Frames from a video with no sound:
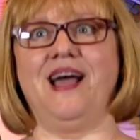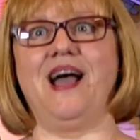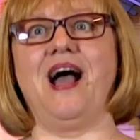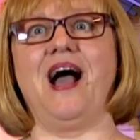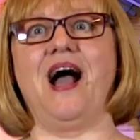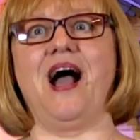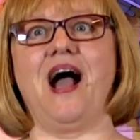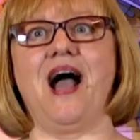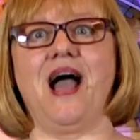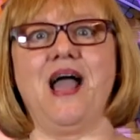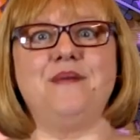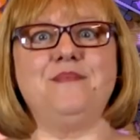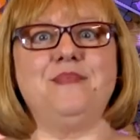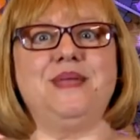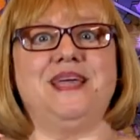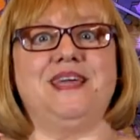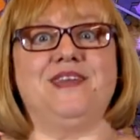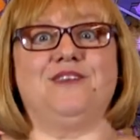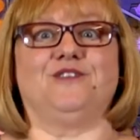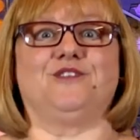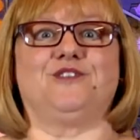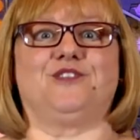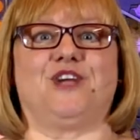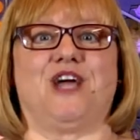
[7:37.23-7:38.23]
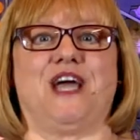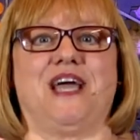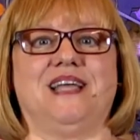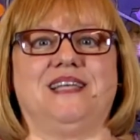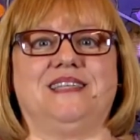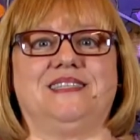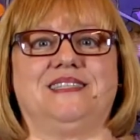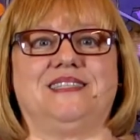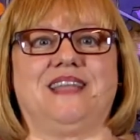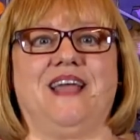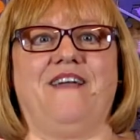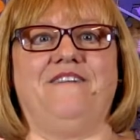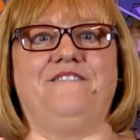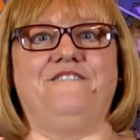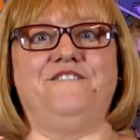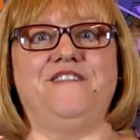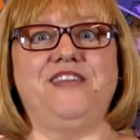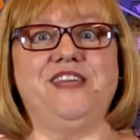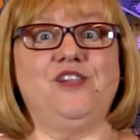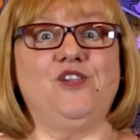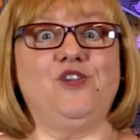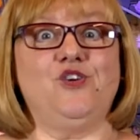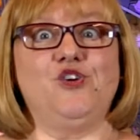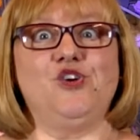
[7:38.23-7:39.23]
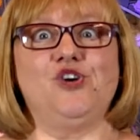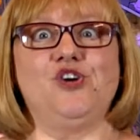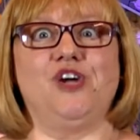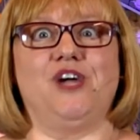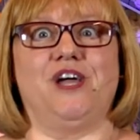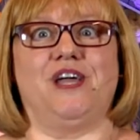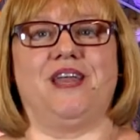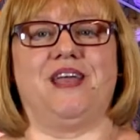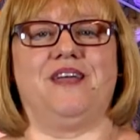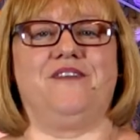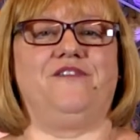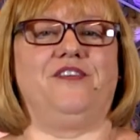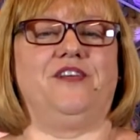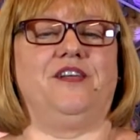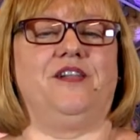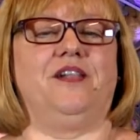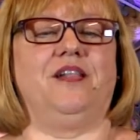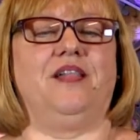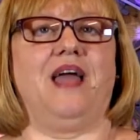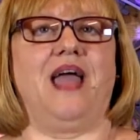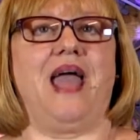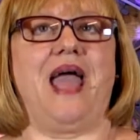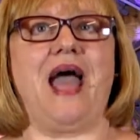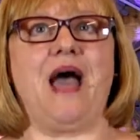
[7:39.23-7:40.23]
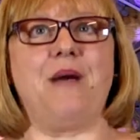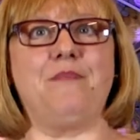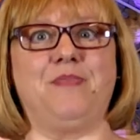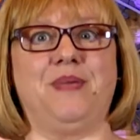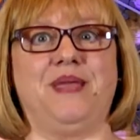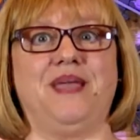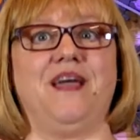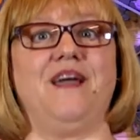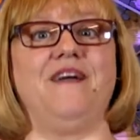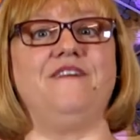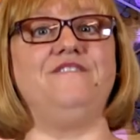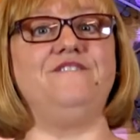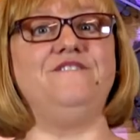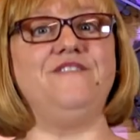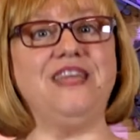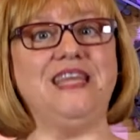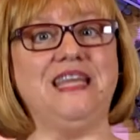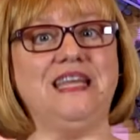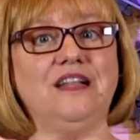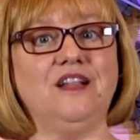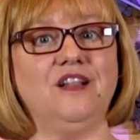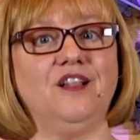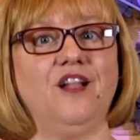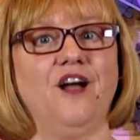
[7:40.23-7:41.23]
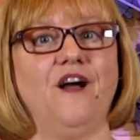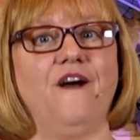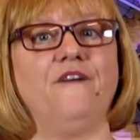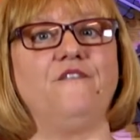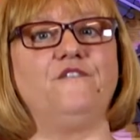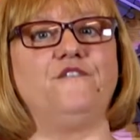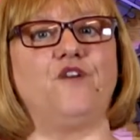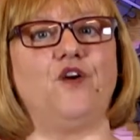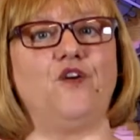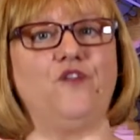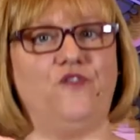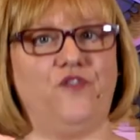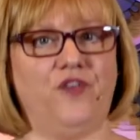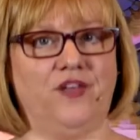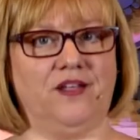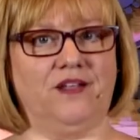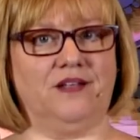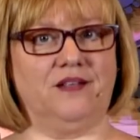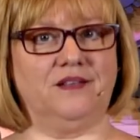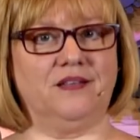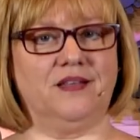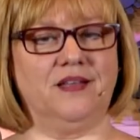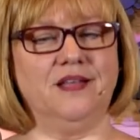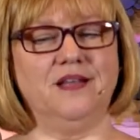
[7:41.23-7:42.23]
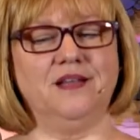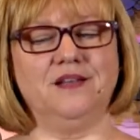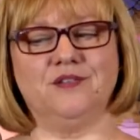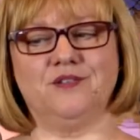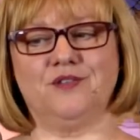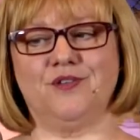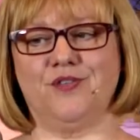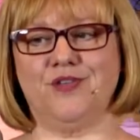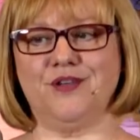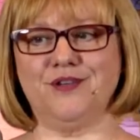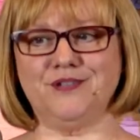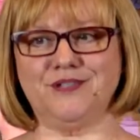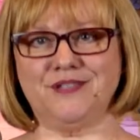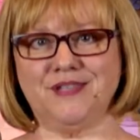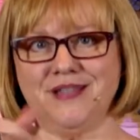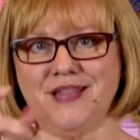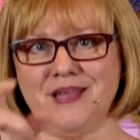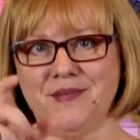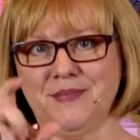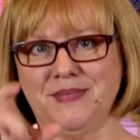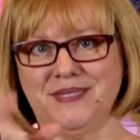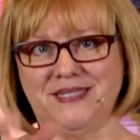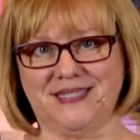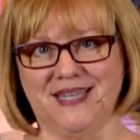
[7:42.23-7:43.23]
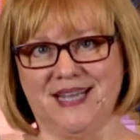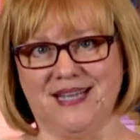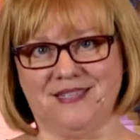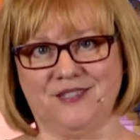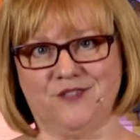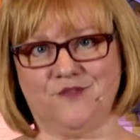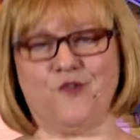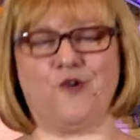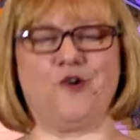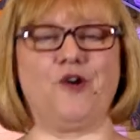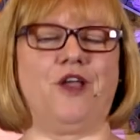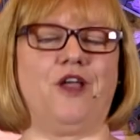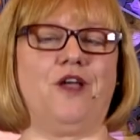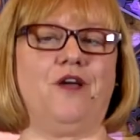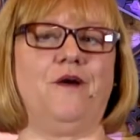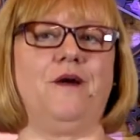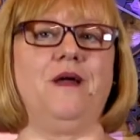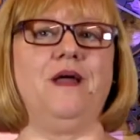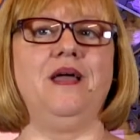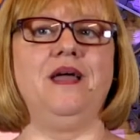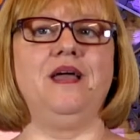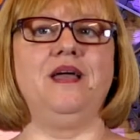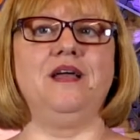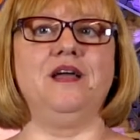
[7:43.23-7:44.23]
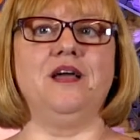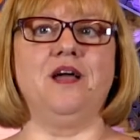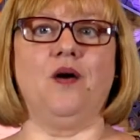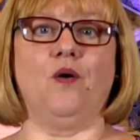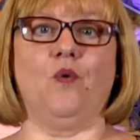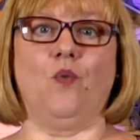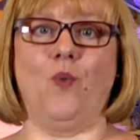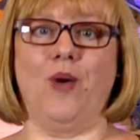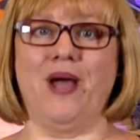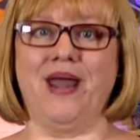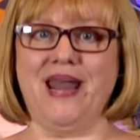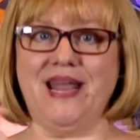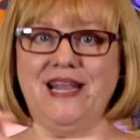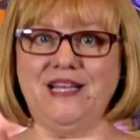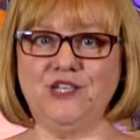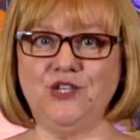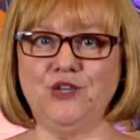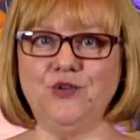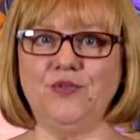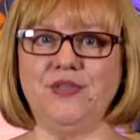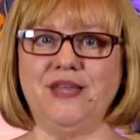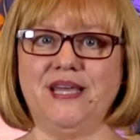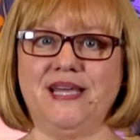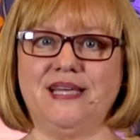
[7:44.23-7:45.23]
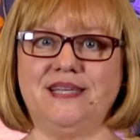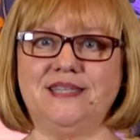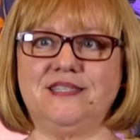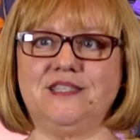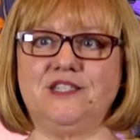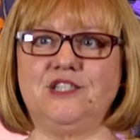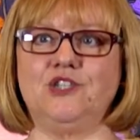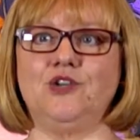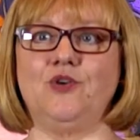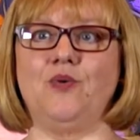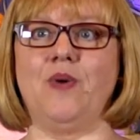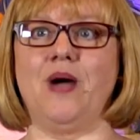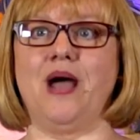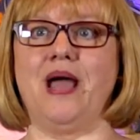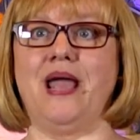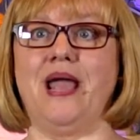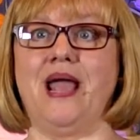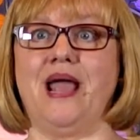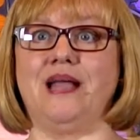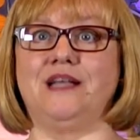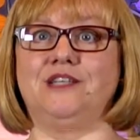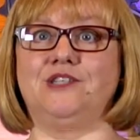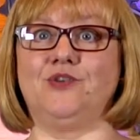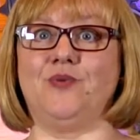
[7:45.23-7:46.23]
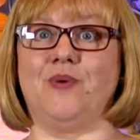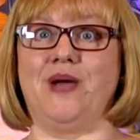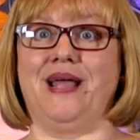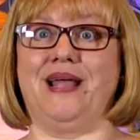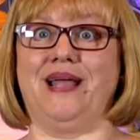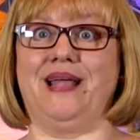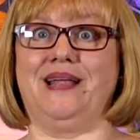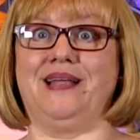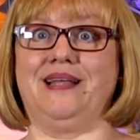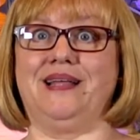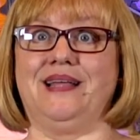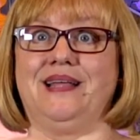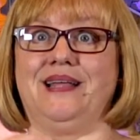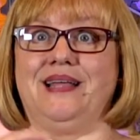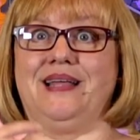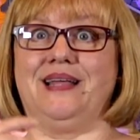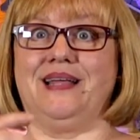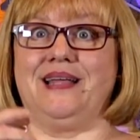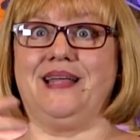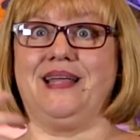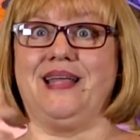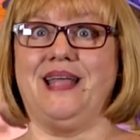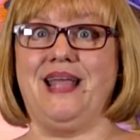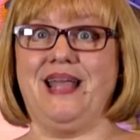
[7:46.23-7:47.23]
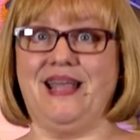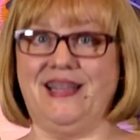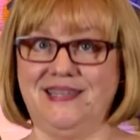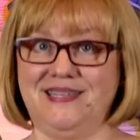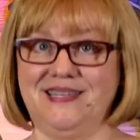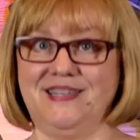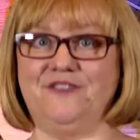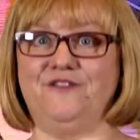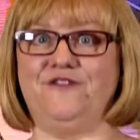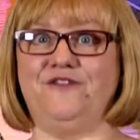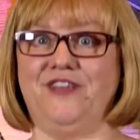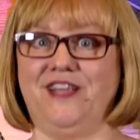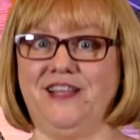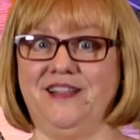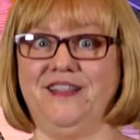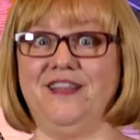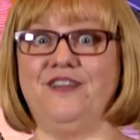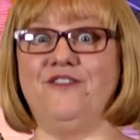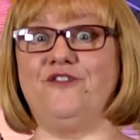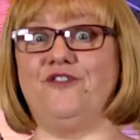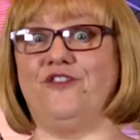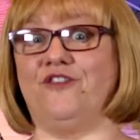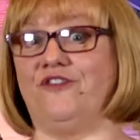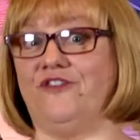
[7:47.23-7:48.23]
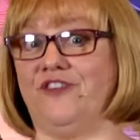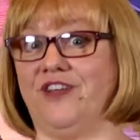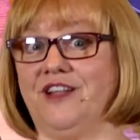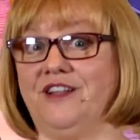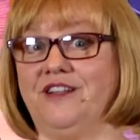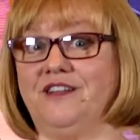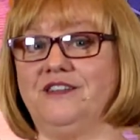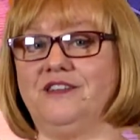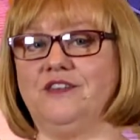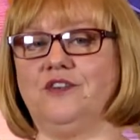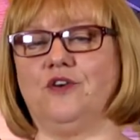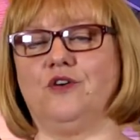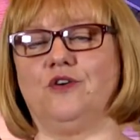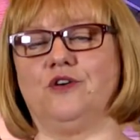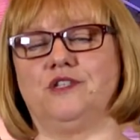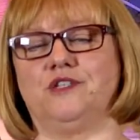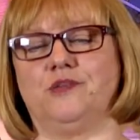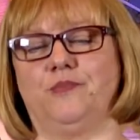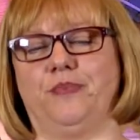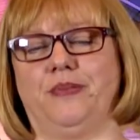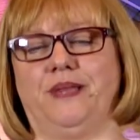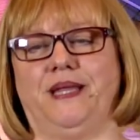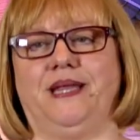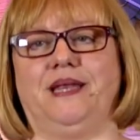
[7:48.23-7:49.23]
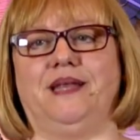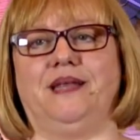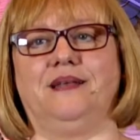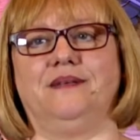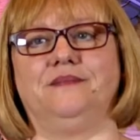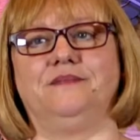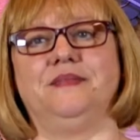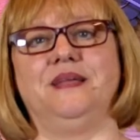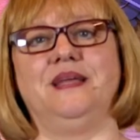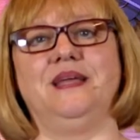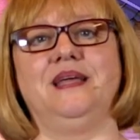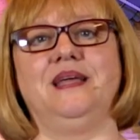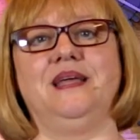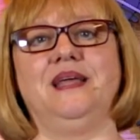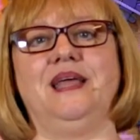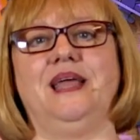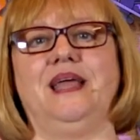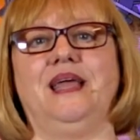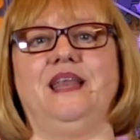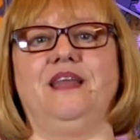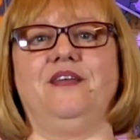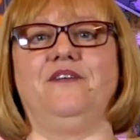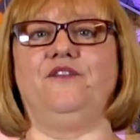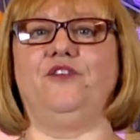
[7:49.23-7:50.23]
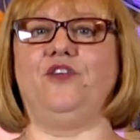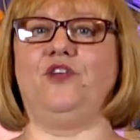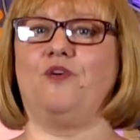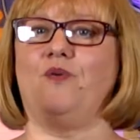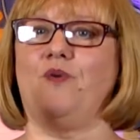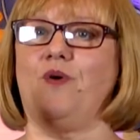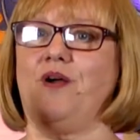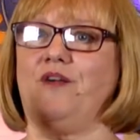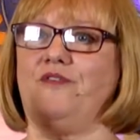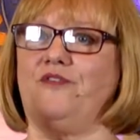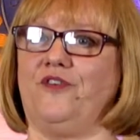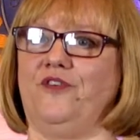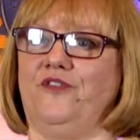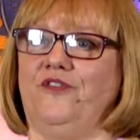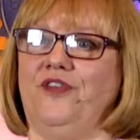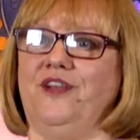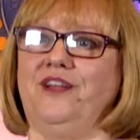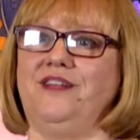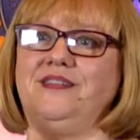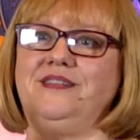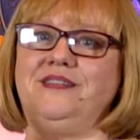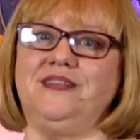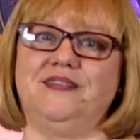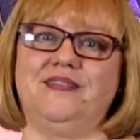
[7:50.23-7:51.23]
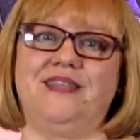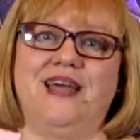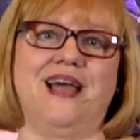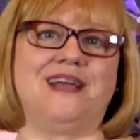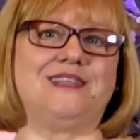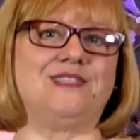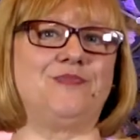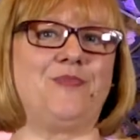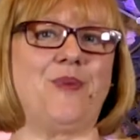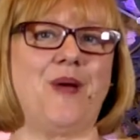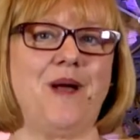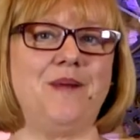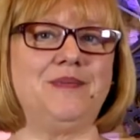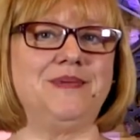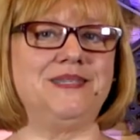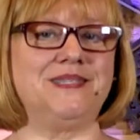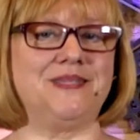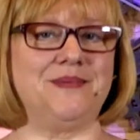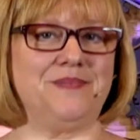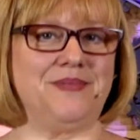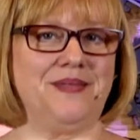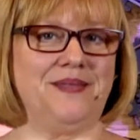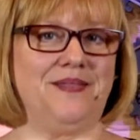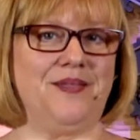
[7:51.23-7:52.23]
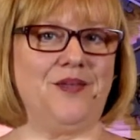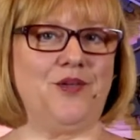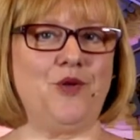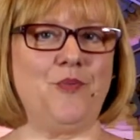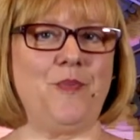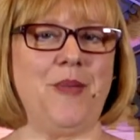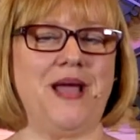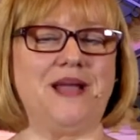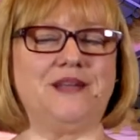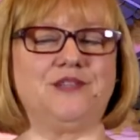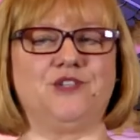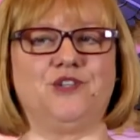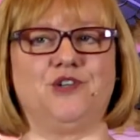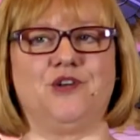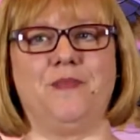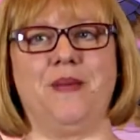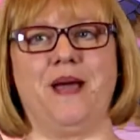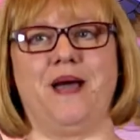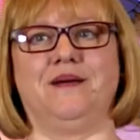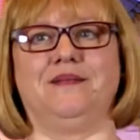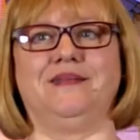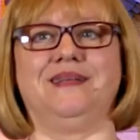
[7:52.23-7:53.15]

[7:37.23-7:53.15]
I'm energized. I feel good. I feel happy. I feel fulfilled. So there's the litmus test for you. When I do this, do I end it feeling fulfilled or depleted? And if you are fulfilled, that's probably something that you're passionate about.